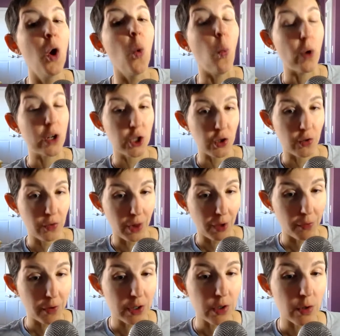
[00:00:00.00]
Once you've
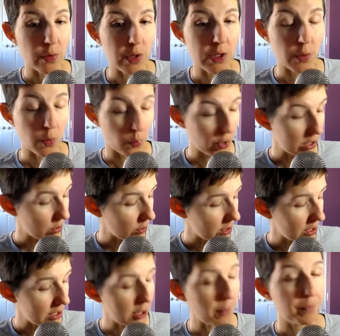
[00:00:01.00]
leveraged the
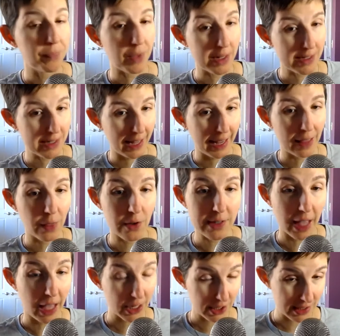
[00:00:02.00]
resources, taken those
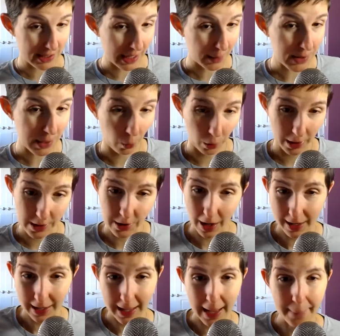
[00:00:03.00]
action steps, then we're going to talk
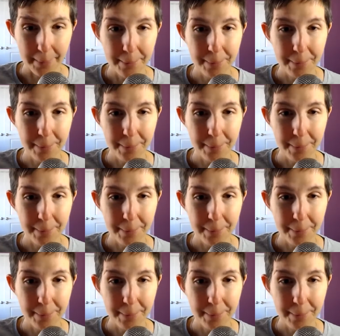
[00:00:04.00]
again.